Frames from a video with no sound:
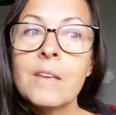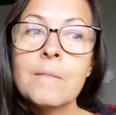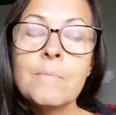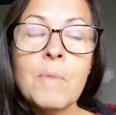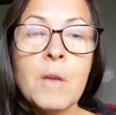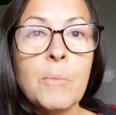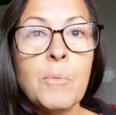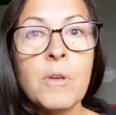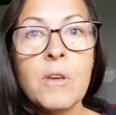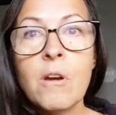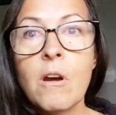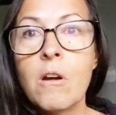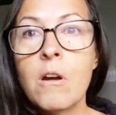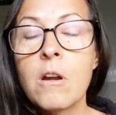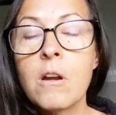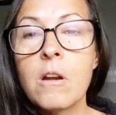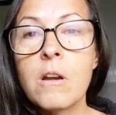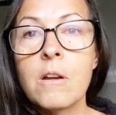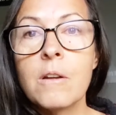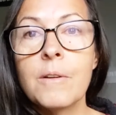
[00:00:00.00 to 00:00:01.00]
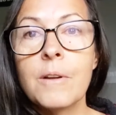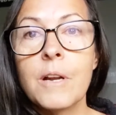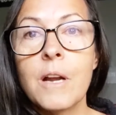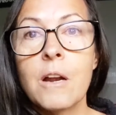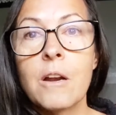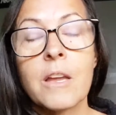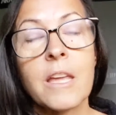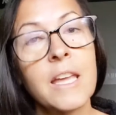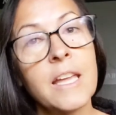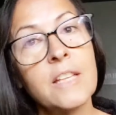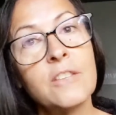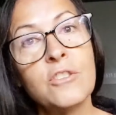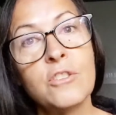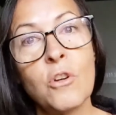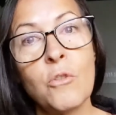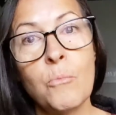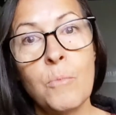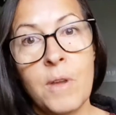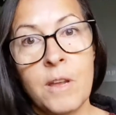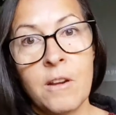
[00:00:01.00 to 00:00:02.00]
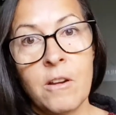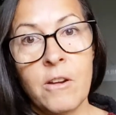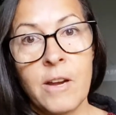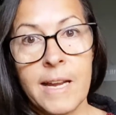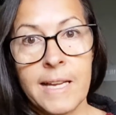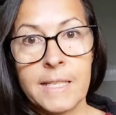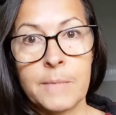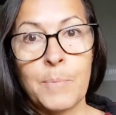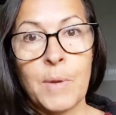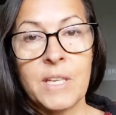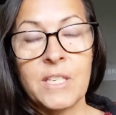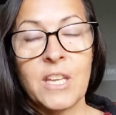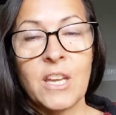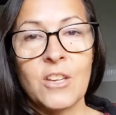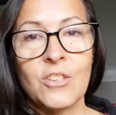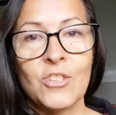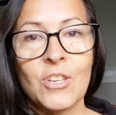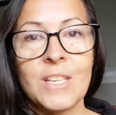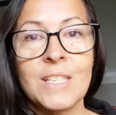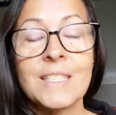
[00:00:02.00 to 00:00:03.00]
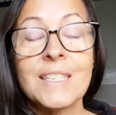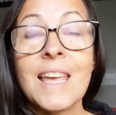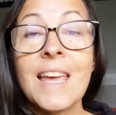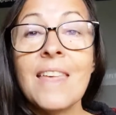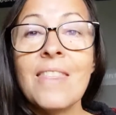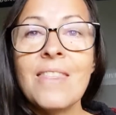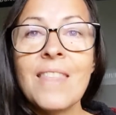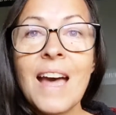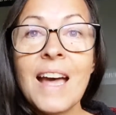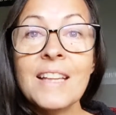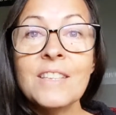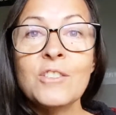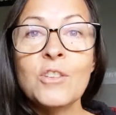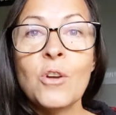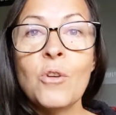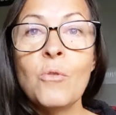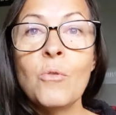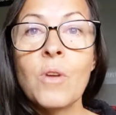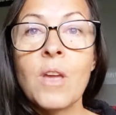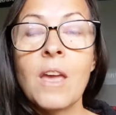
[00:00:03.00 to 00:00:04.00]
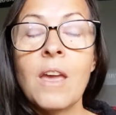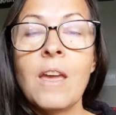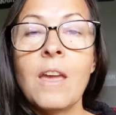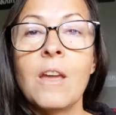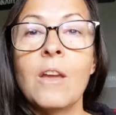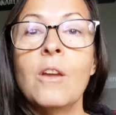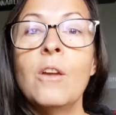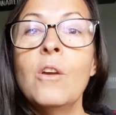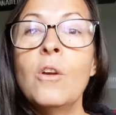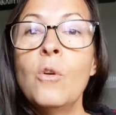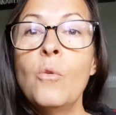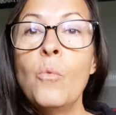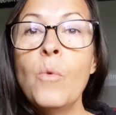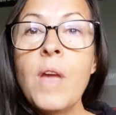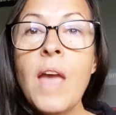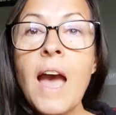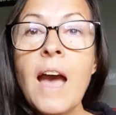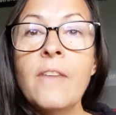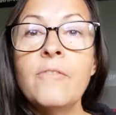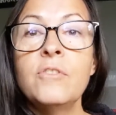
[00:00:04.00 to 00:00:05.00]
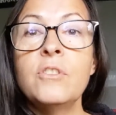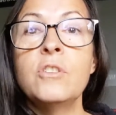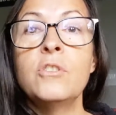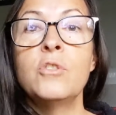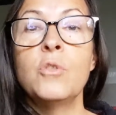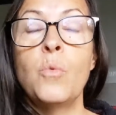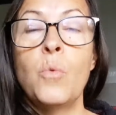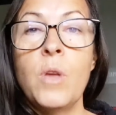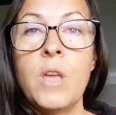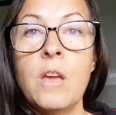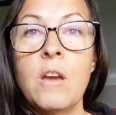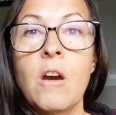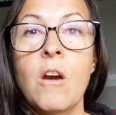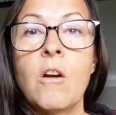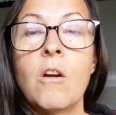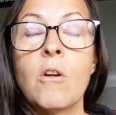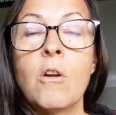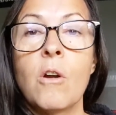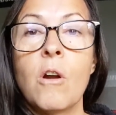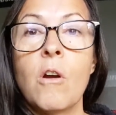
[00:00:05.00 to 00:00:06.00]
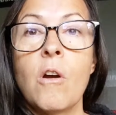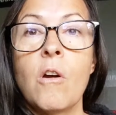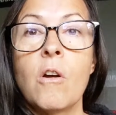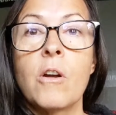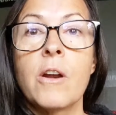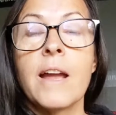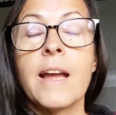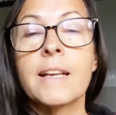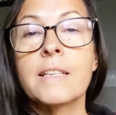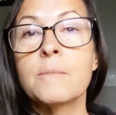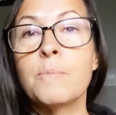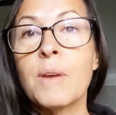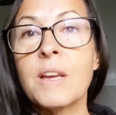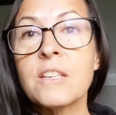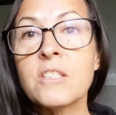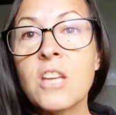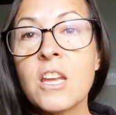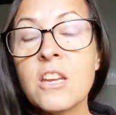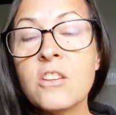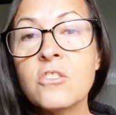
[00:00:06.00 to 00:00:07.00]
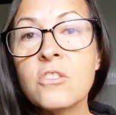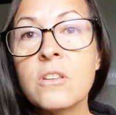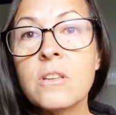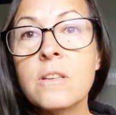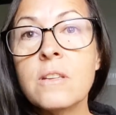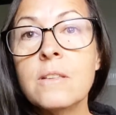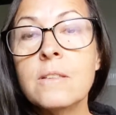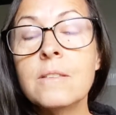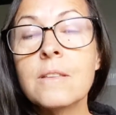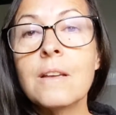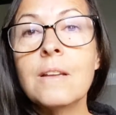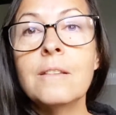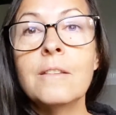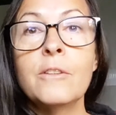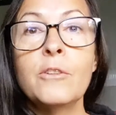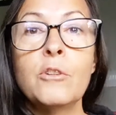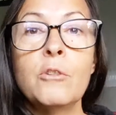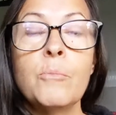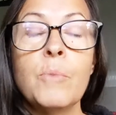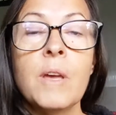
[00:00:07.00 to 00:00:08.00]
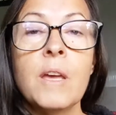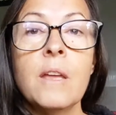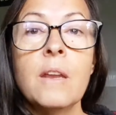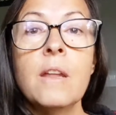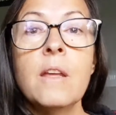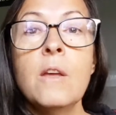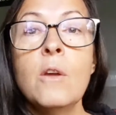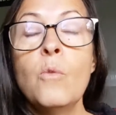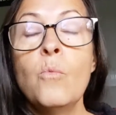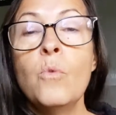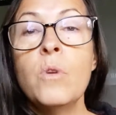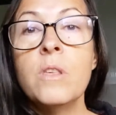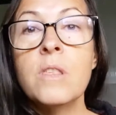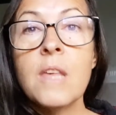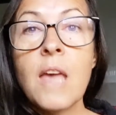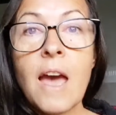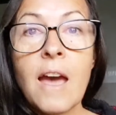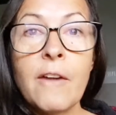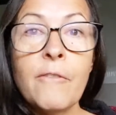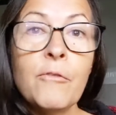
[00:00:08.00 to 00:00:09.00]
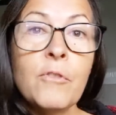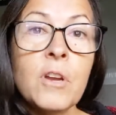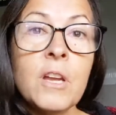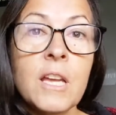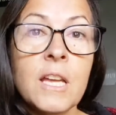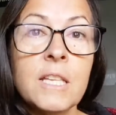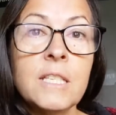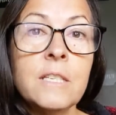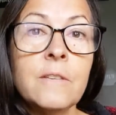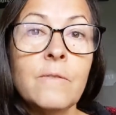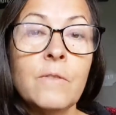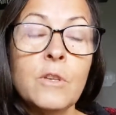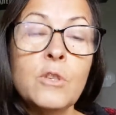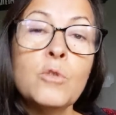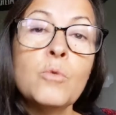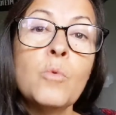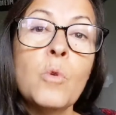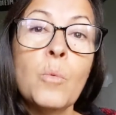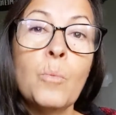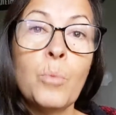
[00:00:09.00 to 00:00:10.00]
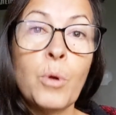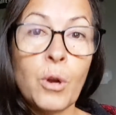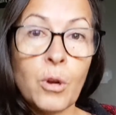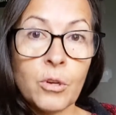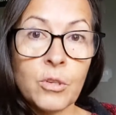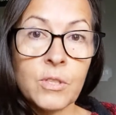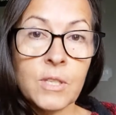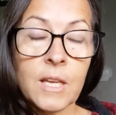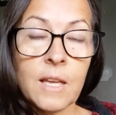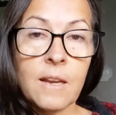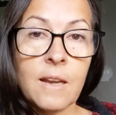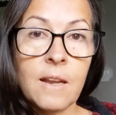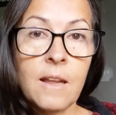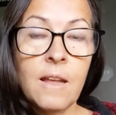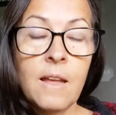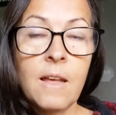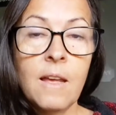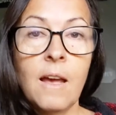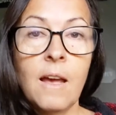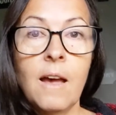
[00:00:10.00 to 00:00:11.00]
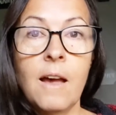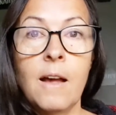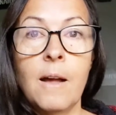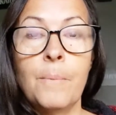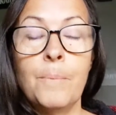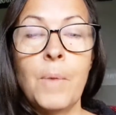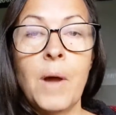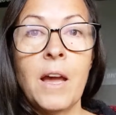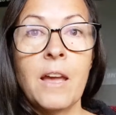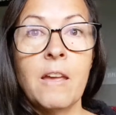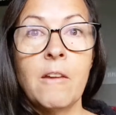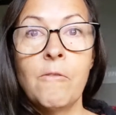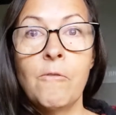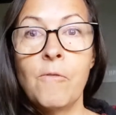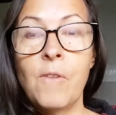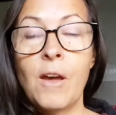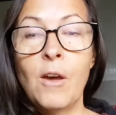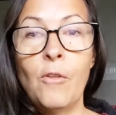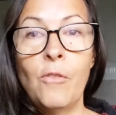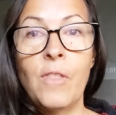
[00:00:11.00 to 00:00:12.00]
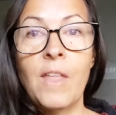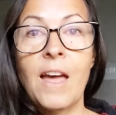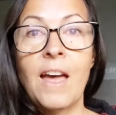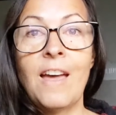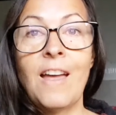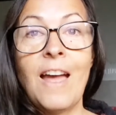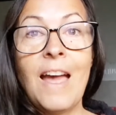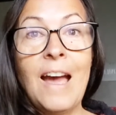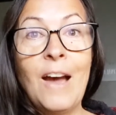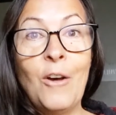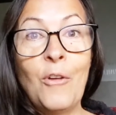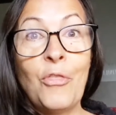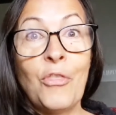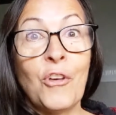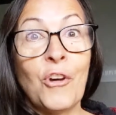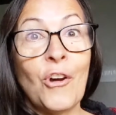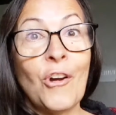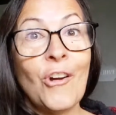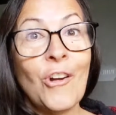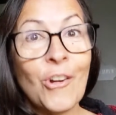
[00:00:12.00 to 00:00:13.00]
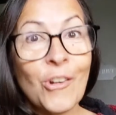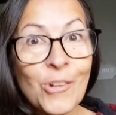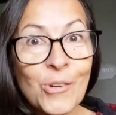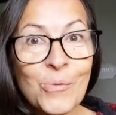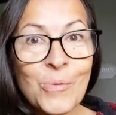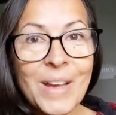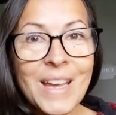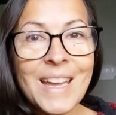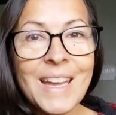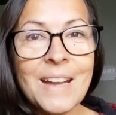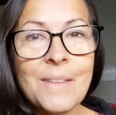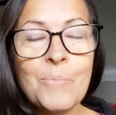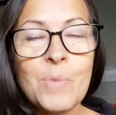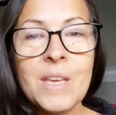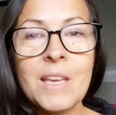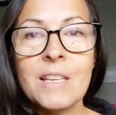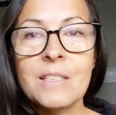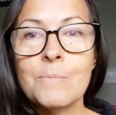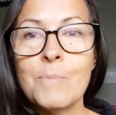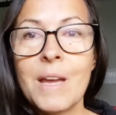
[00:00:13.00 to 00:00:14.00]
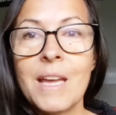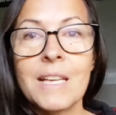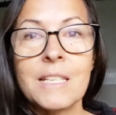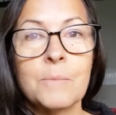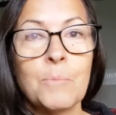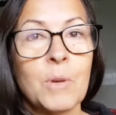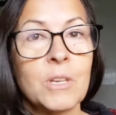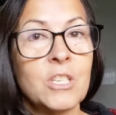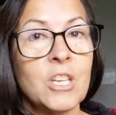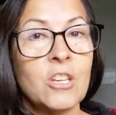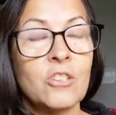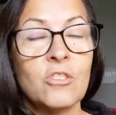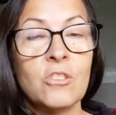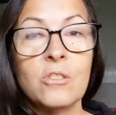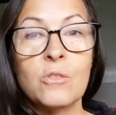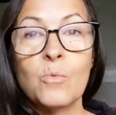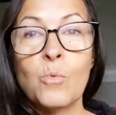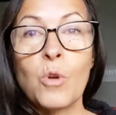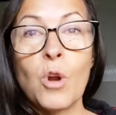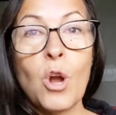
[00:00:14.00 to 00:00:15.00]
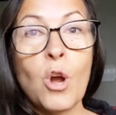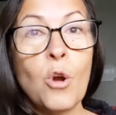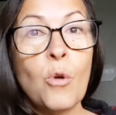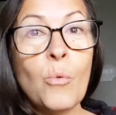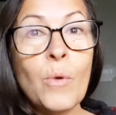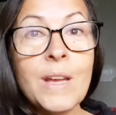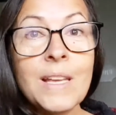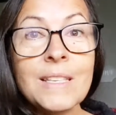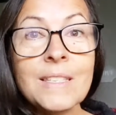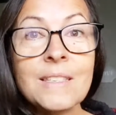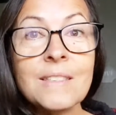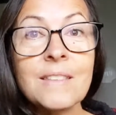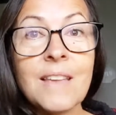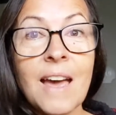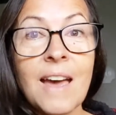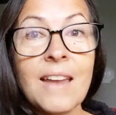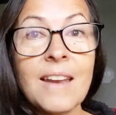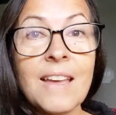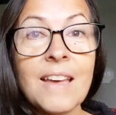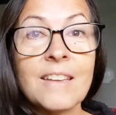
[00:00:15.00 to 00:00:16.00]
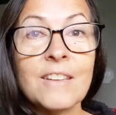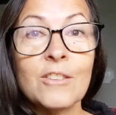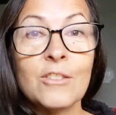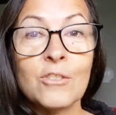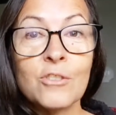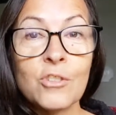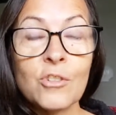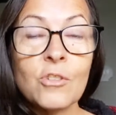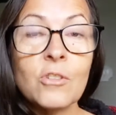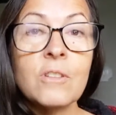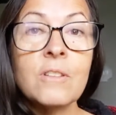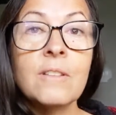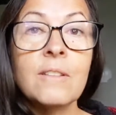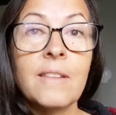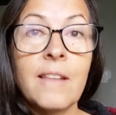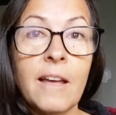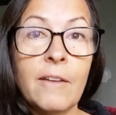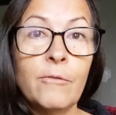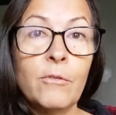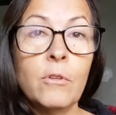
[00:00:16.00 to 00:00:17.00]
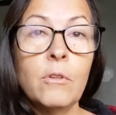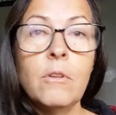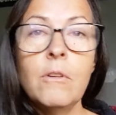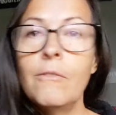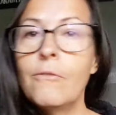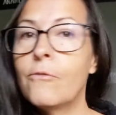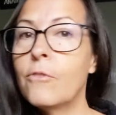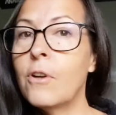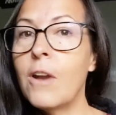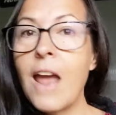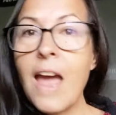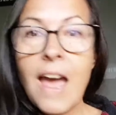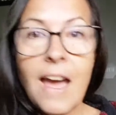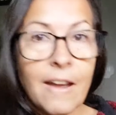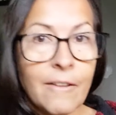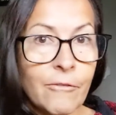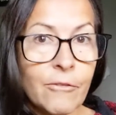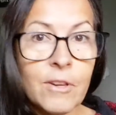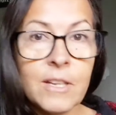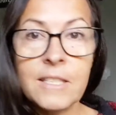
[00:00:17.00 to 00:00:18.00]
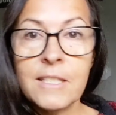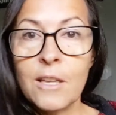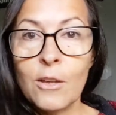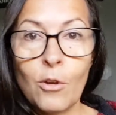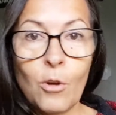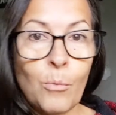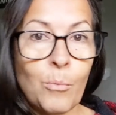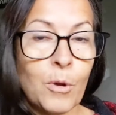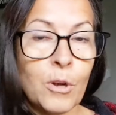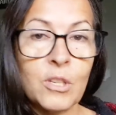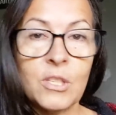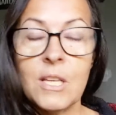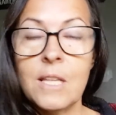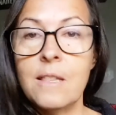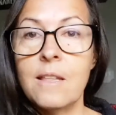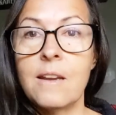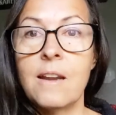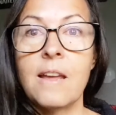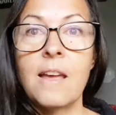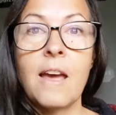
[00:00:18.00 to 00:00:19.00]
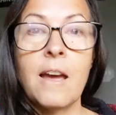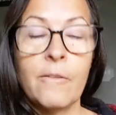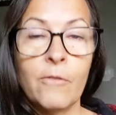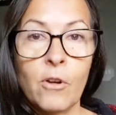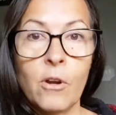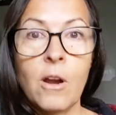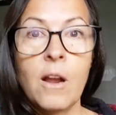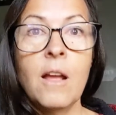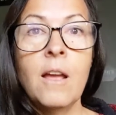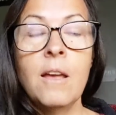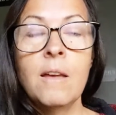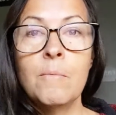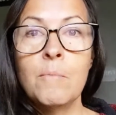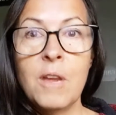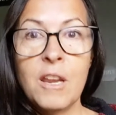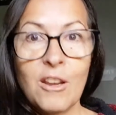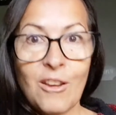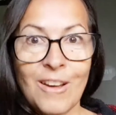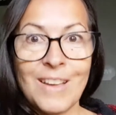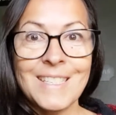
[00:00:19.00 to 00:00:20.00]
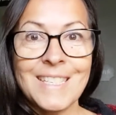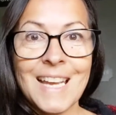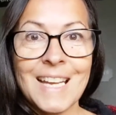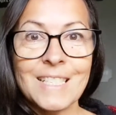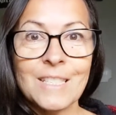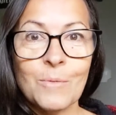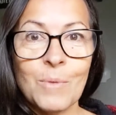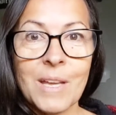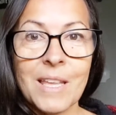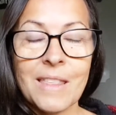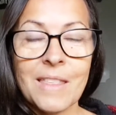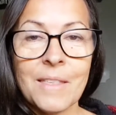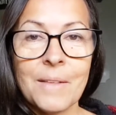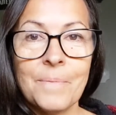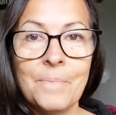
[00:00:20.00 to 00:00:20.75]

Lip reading: maybe our kids don't meet our expectations, and that's okay. We have to tweak our expectations a little bit with every individual person. I have found that out the hard way because my expectations were always set at a certain level for every single person that I ever made contact with.